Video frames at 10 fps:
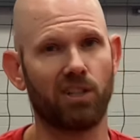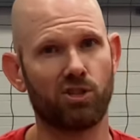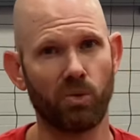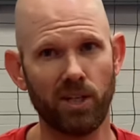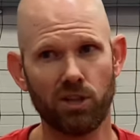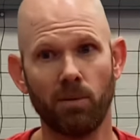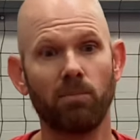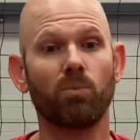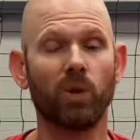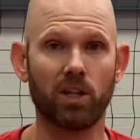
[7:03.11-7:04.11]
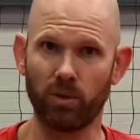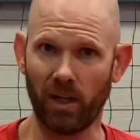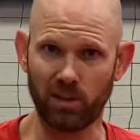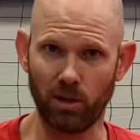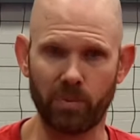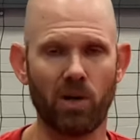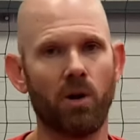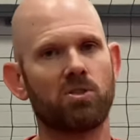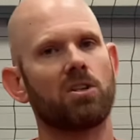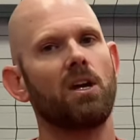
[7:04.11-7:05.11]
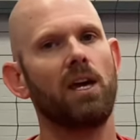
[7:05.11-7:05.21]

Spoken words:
switch them, we correct the approach,